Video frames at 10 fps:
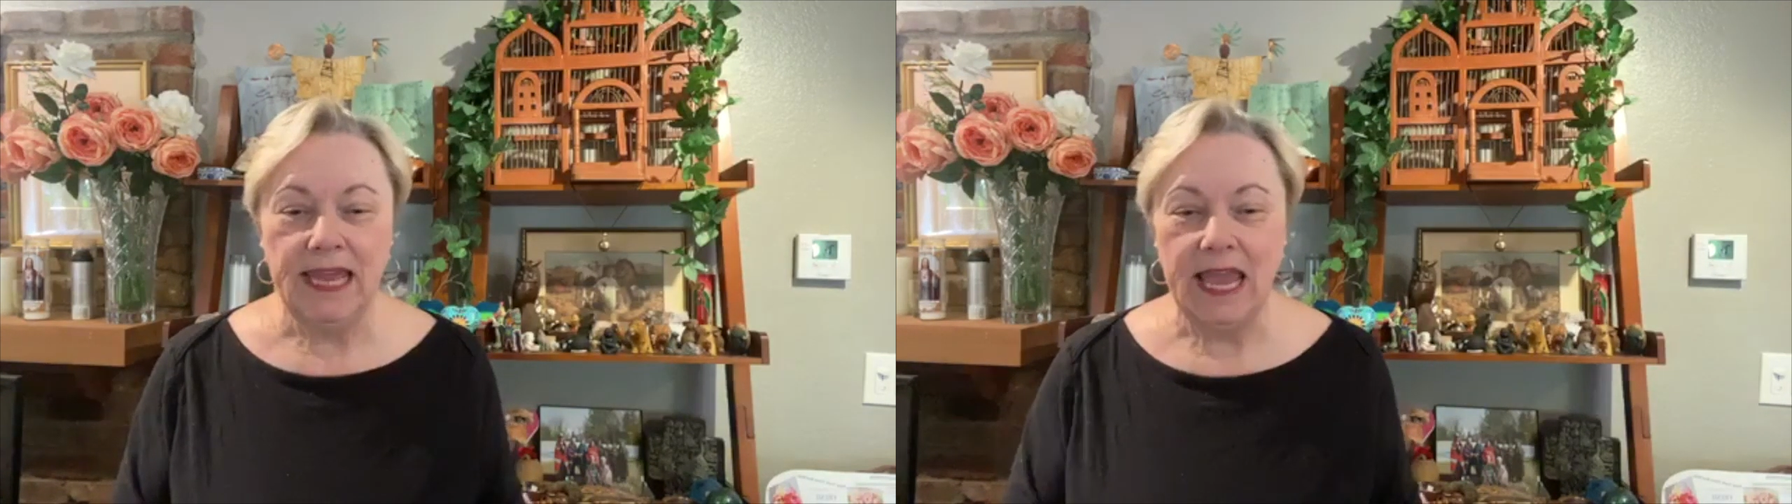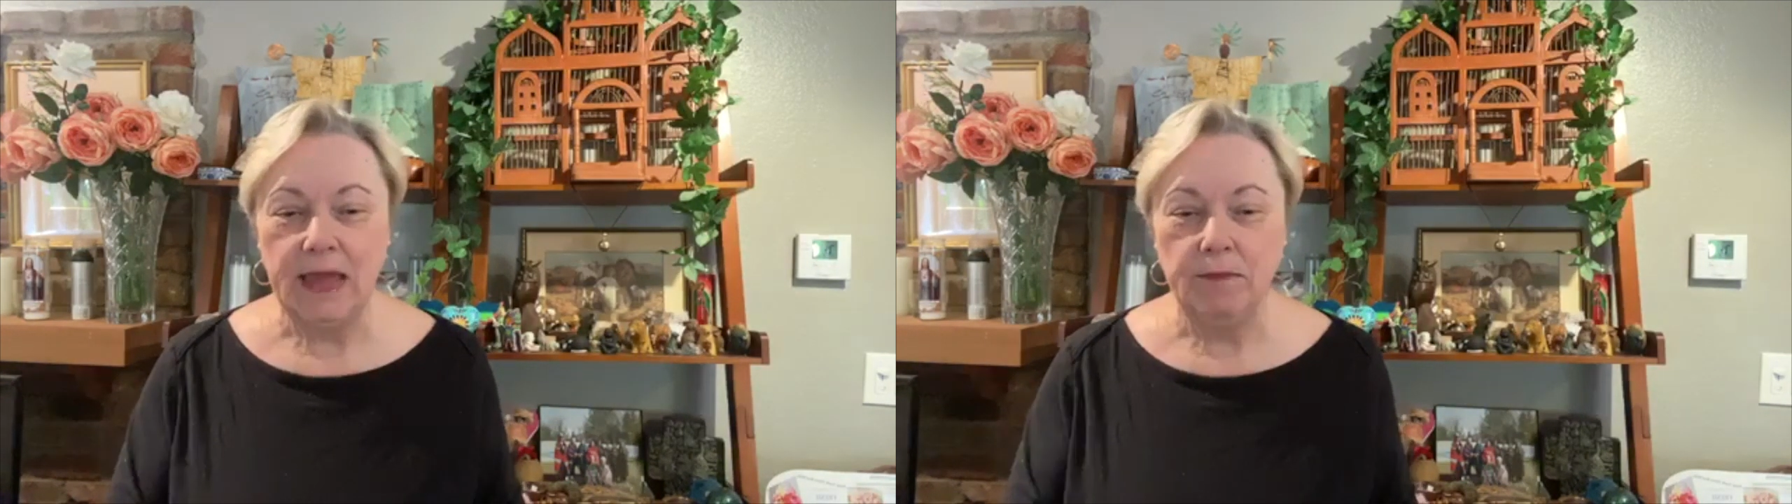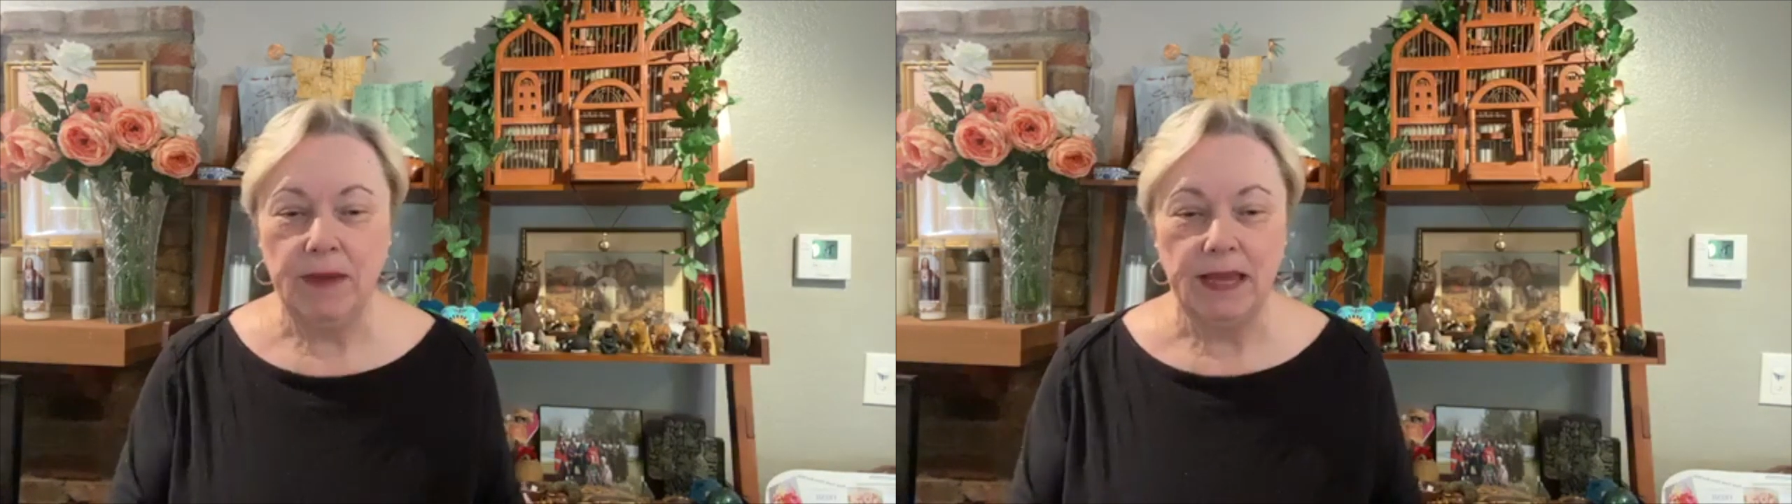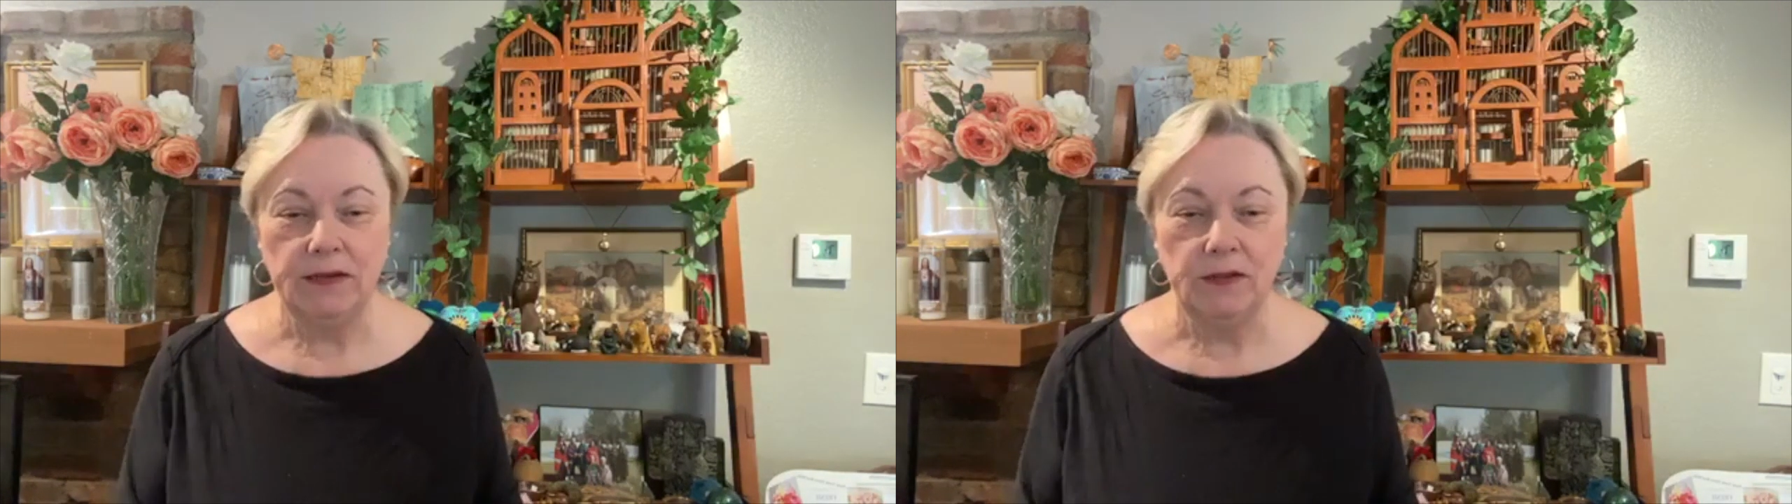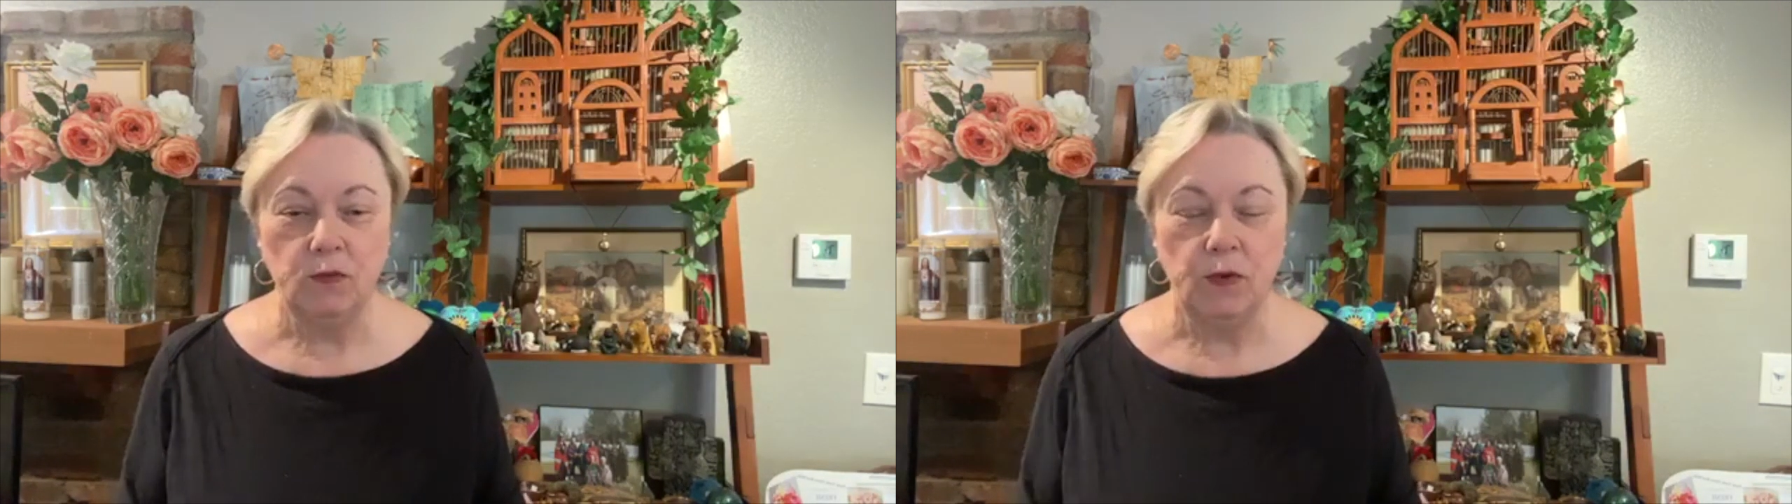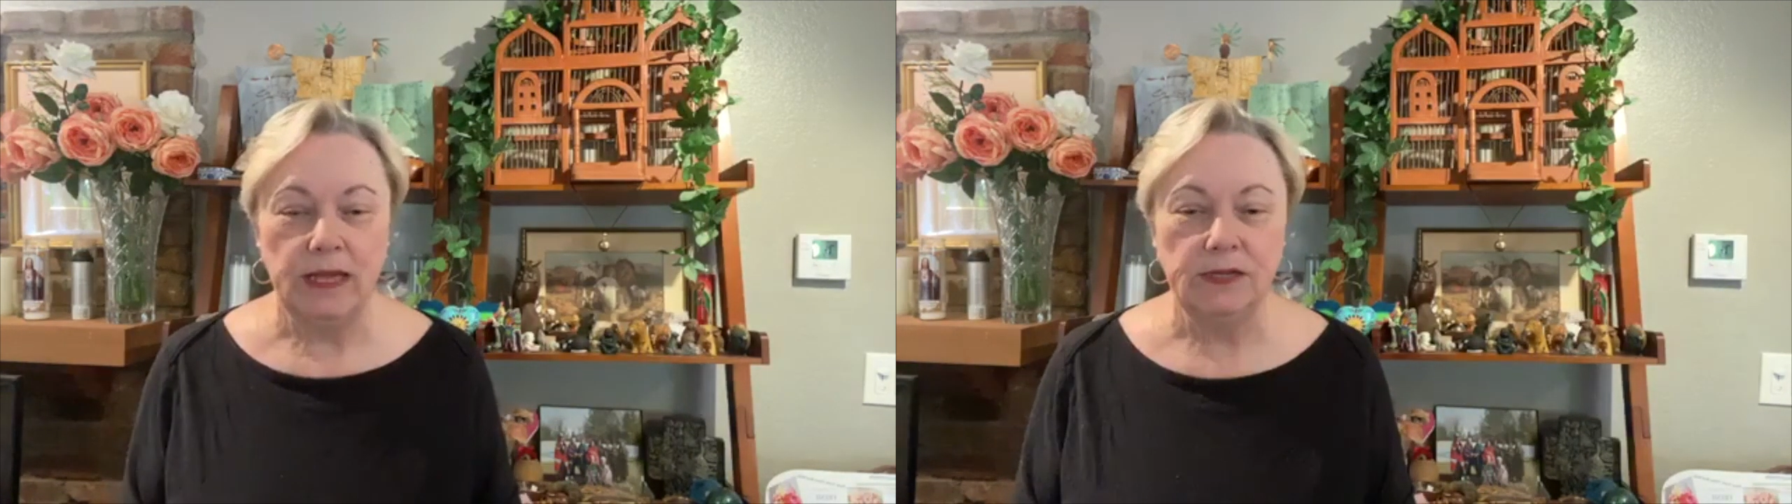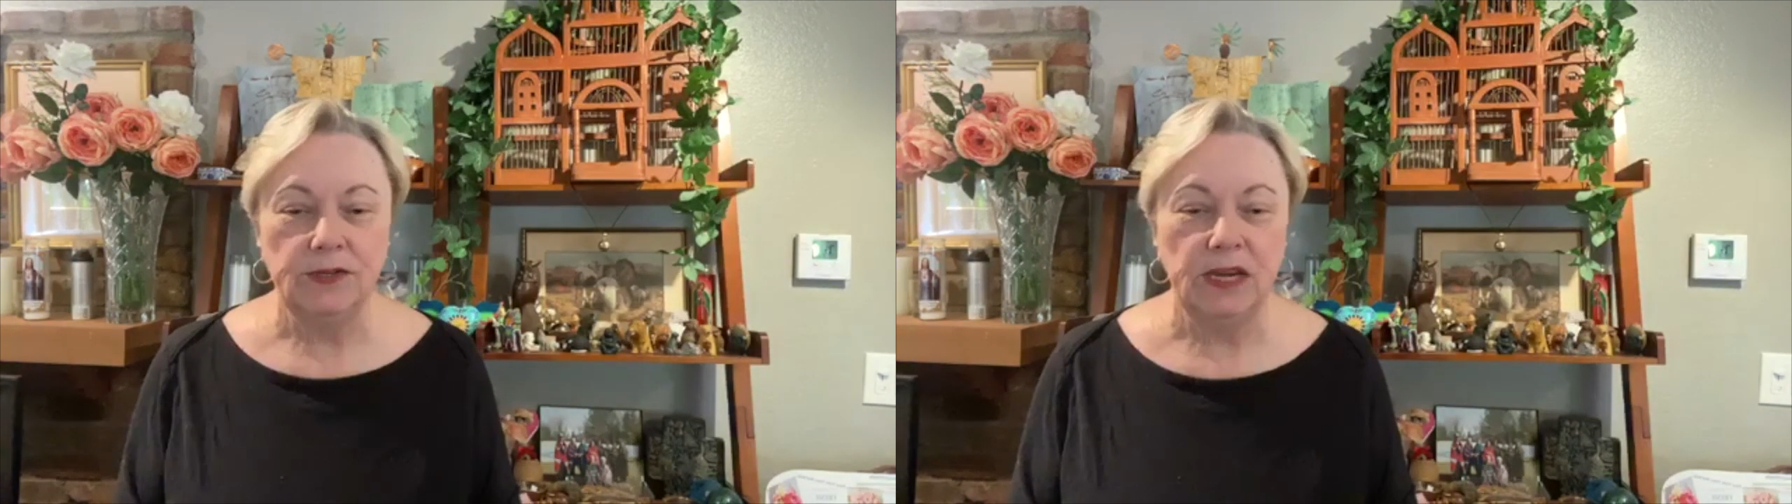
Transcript: came back to the West,